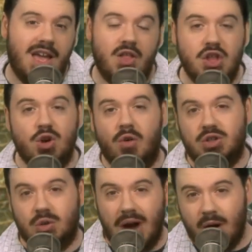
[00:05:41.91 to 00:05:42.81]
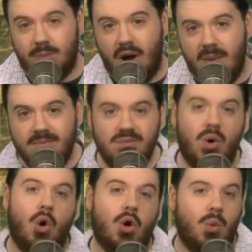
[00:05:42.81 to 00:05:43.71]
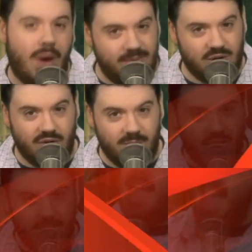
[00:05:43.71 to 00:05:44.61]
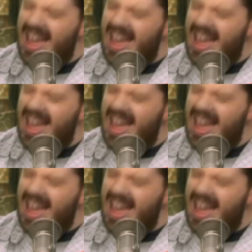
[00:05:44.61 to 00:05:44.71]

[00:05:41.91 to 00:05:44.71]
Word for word: And then you know if it's a router problem or a web server problem.